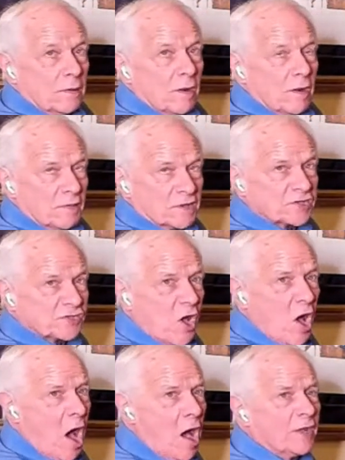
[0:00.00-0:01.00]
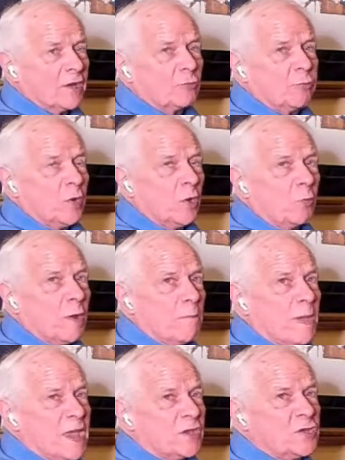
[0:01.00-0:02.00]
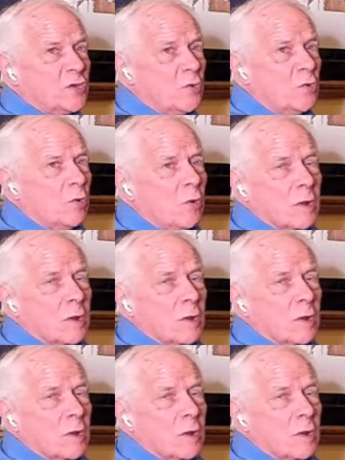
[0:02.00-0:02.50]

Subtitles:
Learn the song, it will remake you.